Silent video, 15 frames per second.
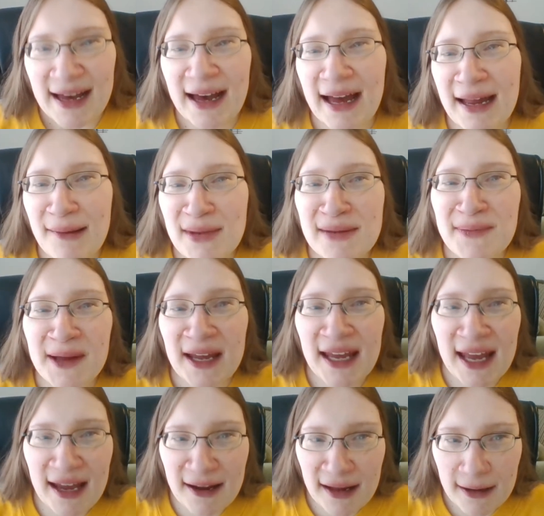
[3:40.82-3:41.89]
I am
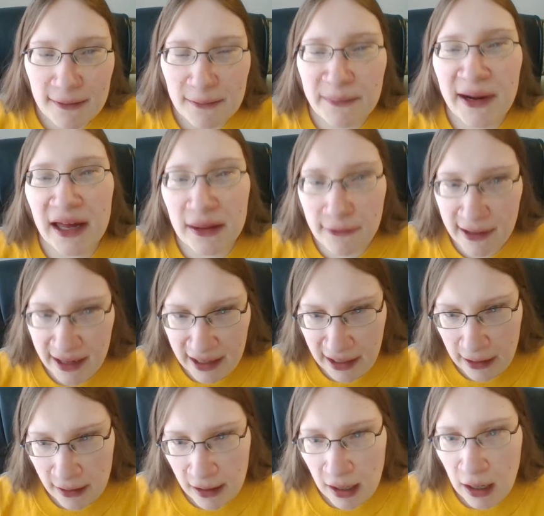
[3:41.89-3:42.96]
speaking, by the
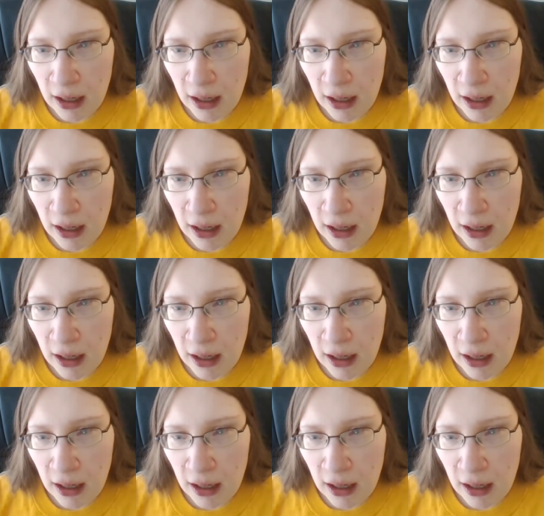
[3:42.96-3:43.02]
way,